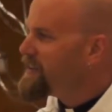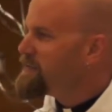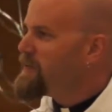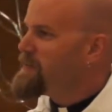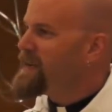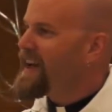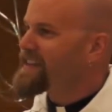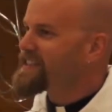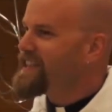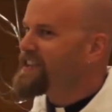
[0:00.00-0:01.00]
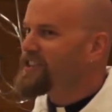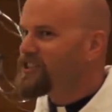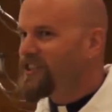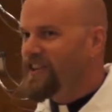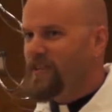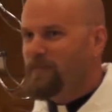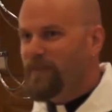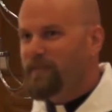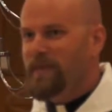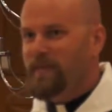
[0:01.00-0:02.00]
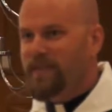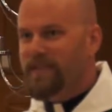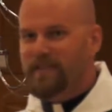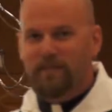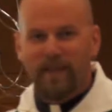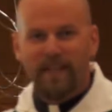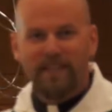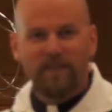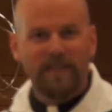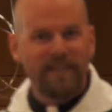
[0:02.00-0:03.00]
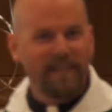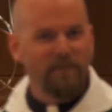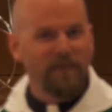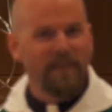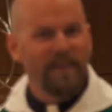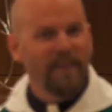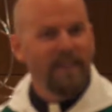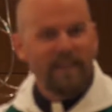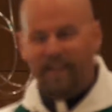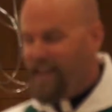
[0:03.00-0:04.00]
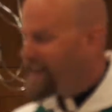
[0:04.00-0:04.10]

maybe not as glad to share the plumbing with as many as we did, but glad